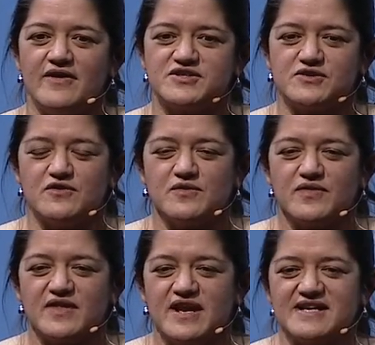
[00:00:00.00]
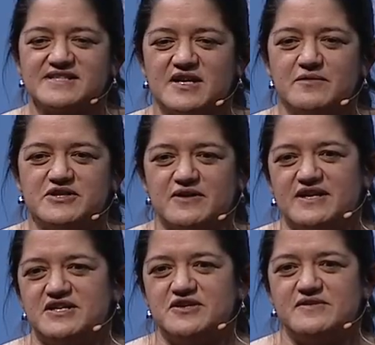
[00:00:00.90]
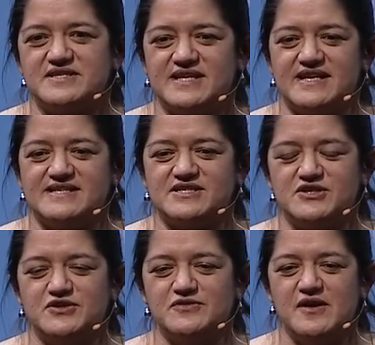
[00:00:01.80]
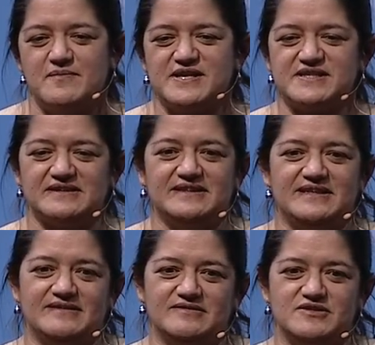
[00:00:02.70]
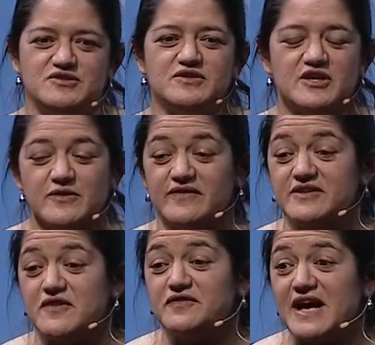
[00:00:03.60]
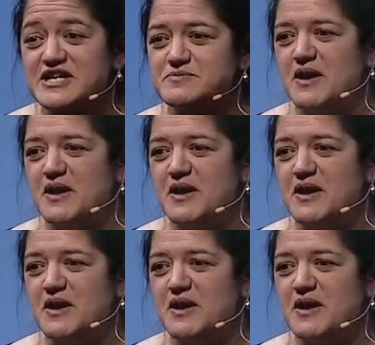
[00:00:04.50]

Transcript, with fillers: So the next thing we tried to do is, is to basically do the equivalent of a flash